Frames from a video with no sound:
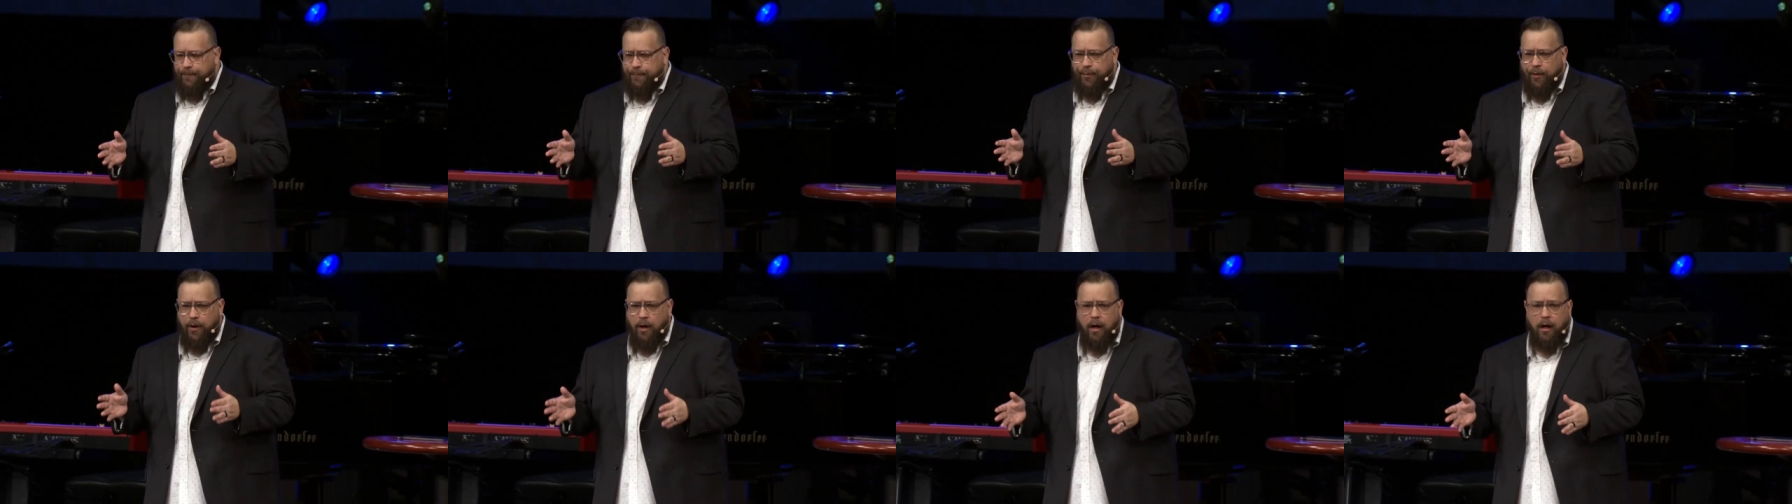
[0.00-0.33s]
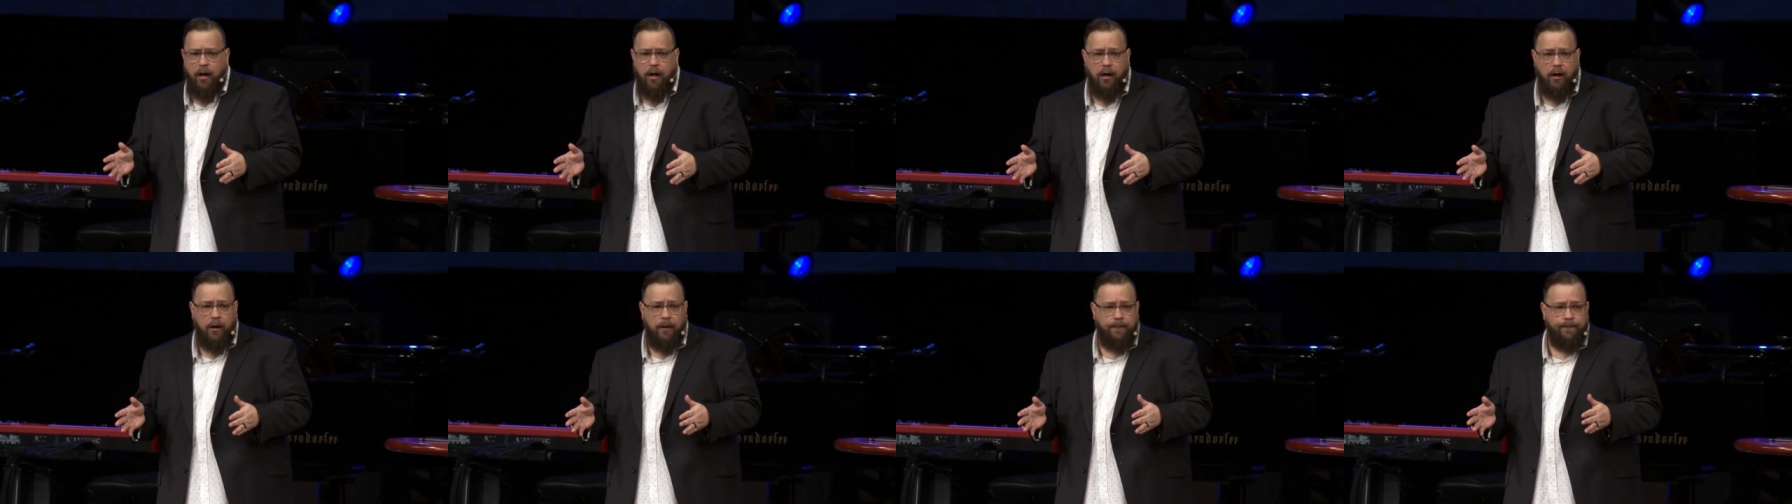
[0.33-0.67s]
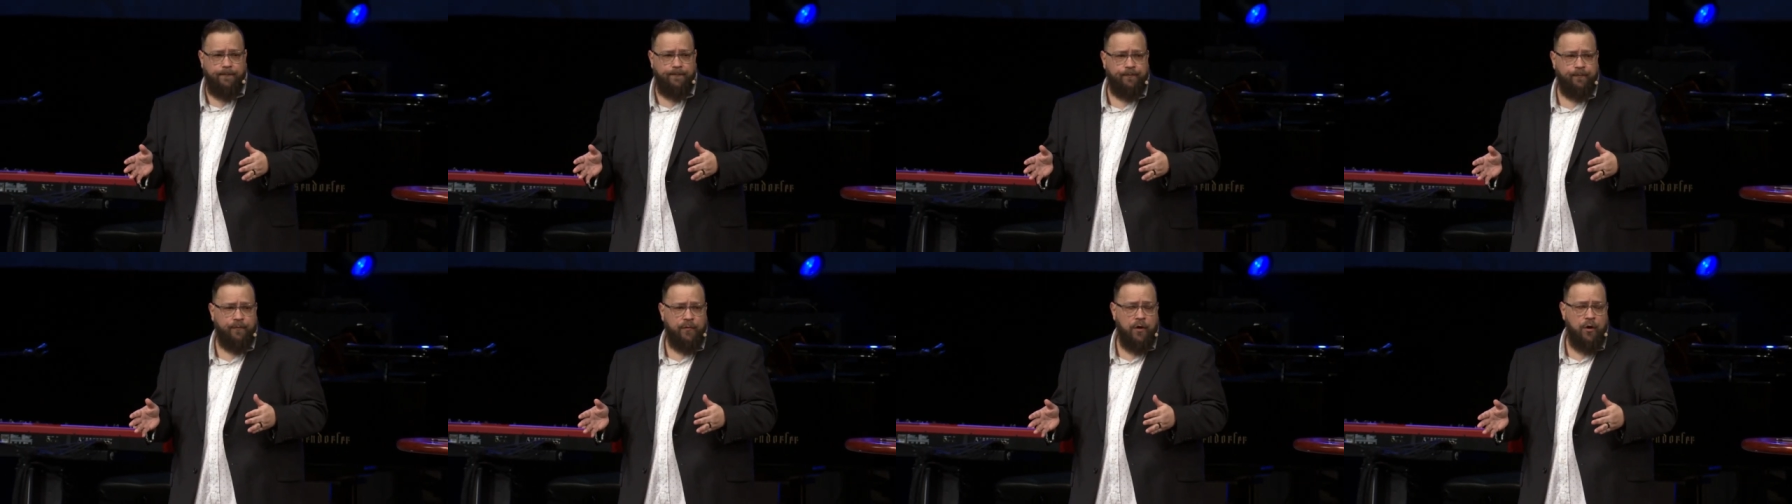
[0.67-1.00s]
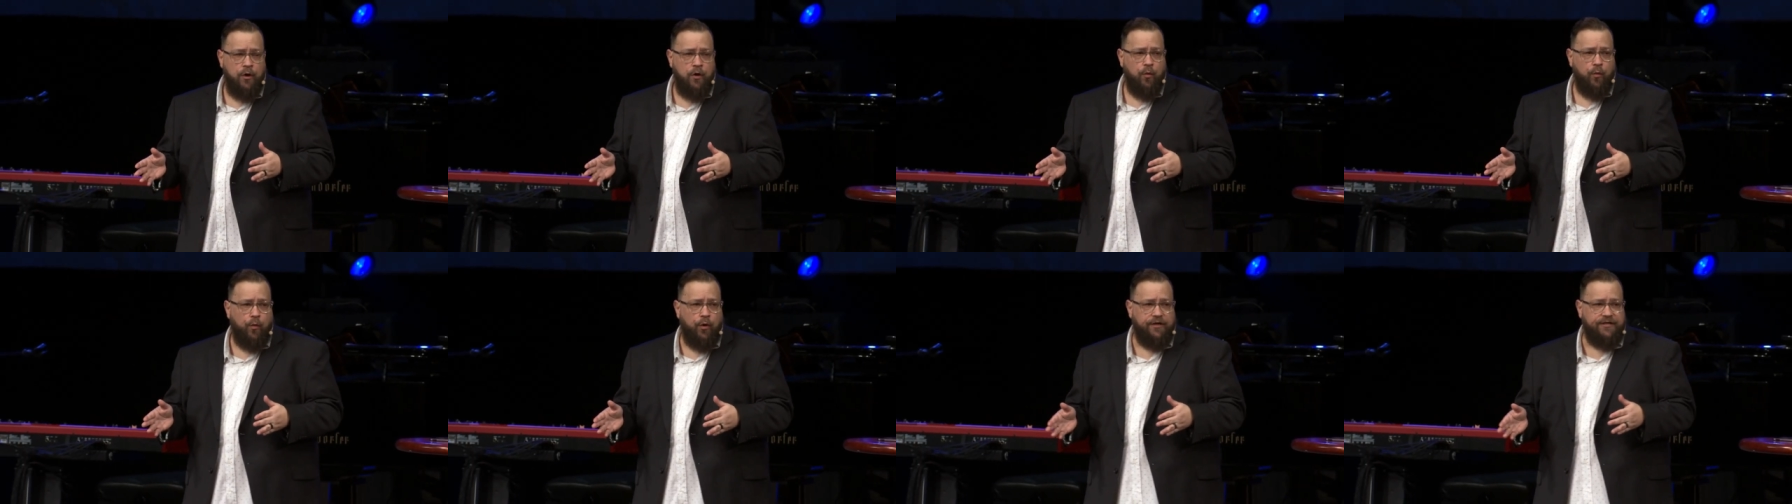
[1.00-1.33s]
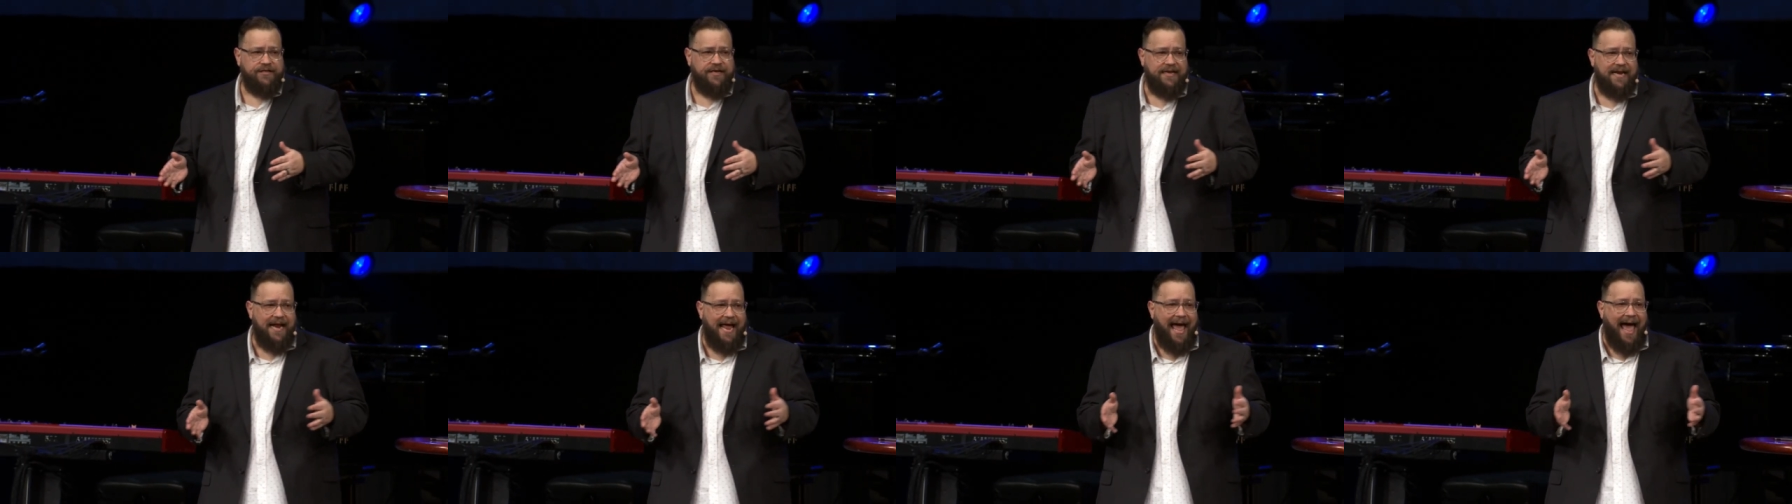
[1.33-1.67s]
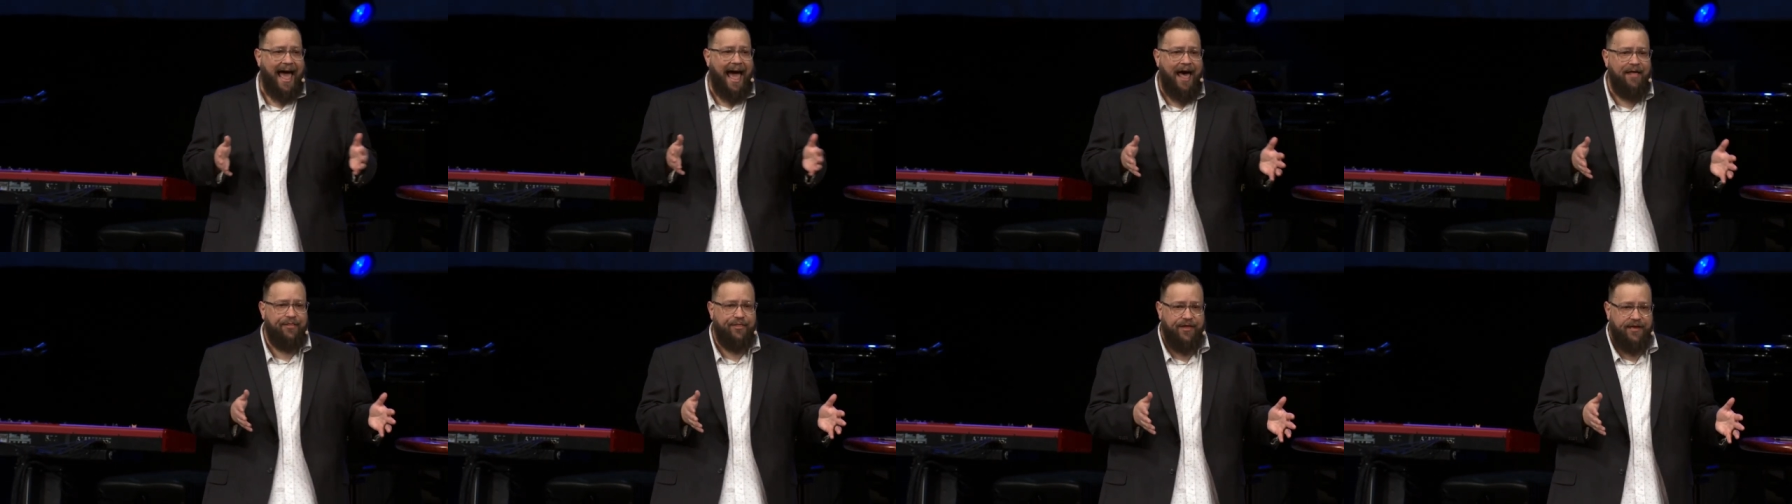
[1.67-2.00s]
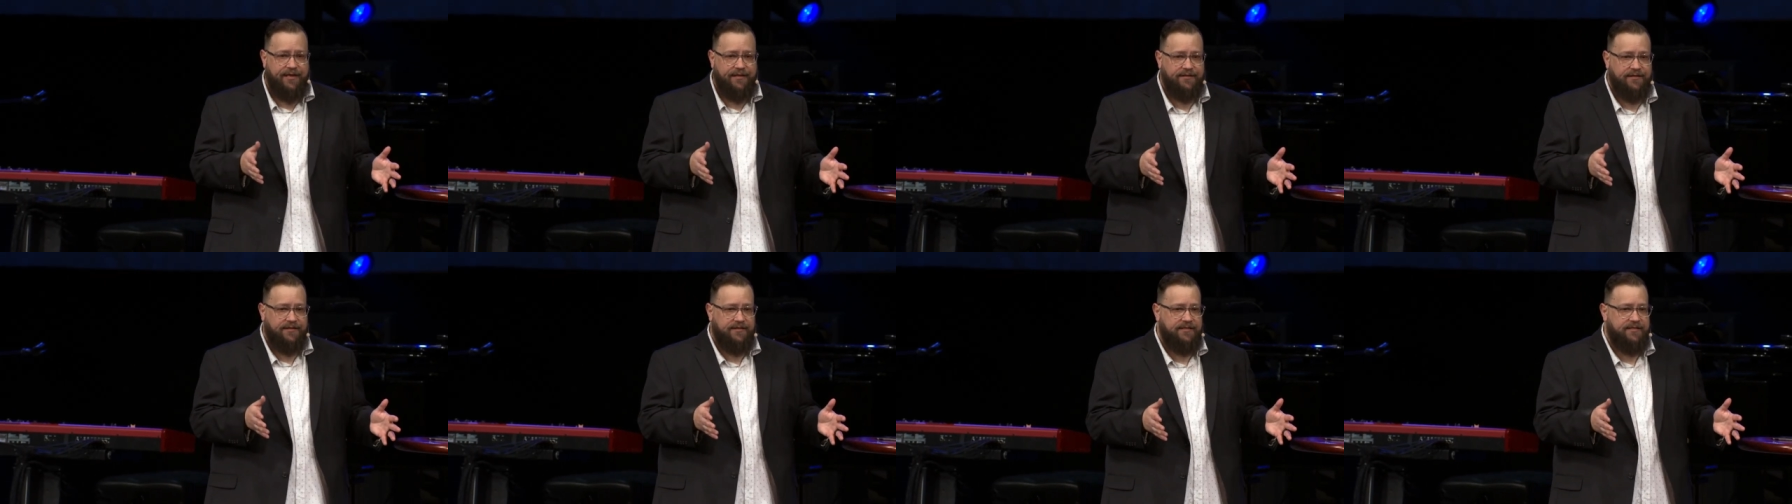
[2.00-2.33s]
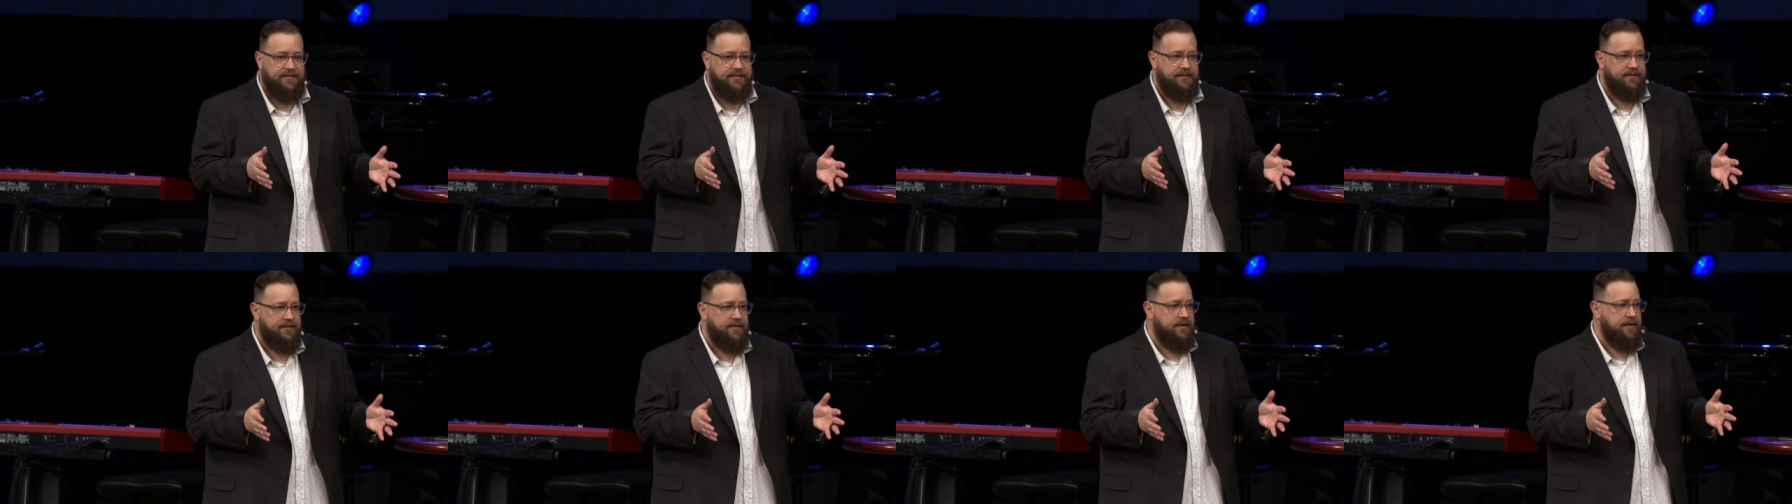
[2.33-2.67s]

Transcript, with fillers: Paul was in Athens.